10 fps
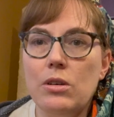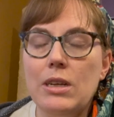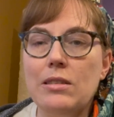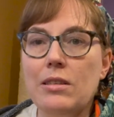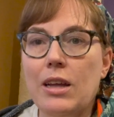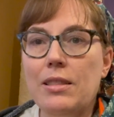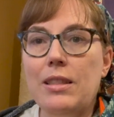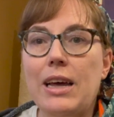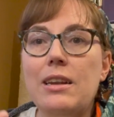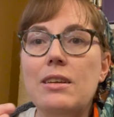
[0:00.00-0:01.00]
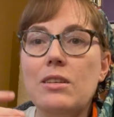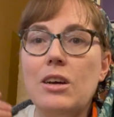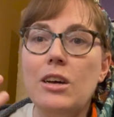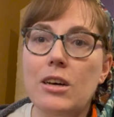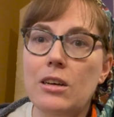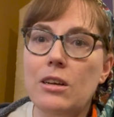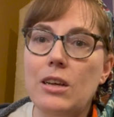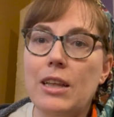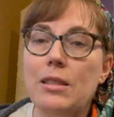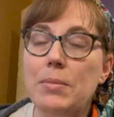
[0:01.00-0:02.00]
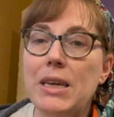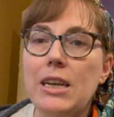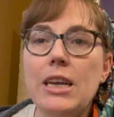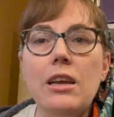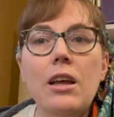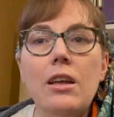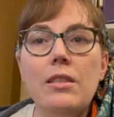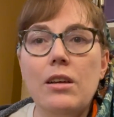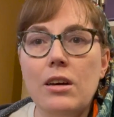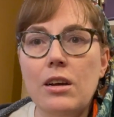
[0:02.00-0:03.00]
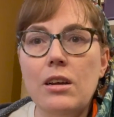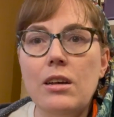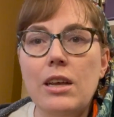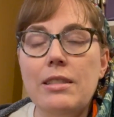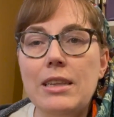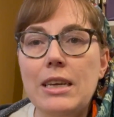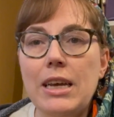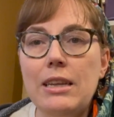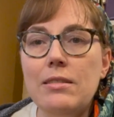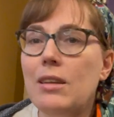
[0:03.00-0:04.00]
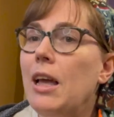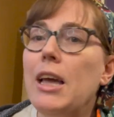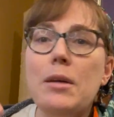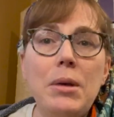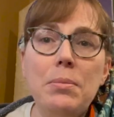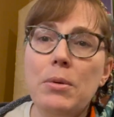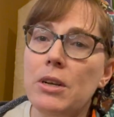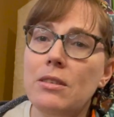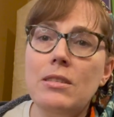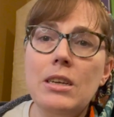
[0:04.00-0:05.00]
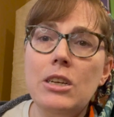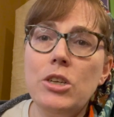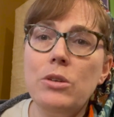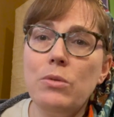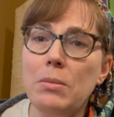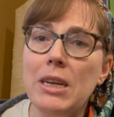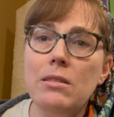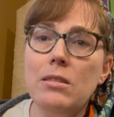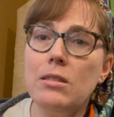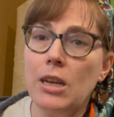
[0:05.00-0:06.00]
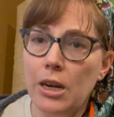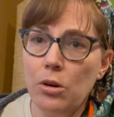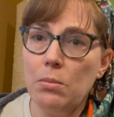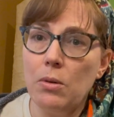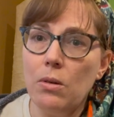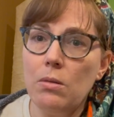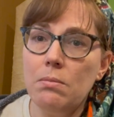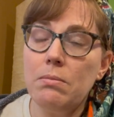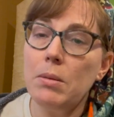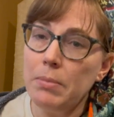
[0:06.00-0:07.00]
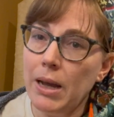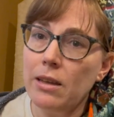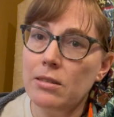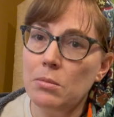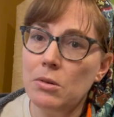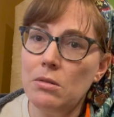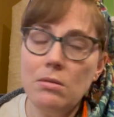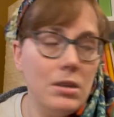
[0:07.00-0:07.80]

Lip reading: It's got that ch at the beginning, the ch at the end, and my pronunciation remains terrible, but passable.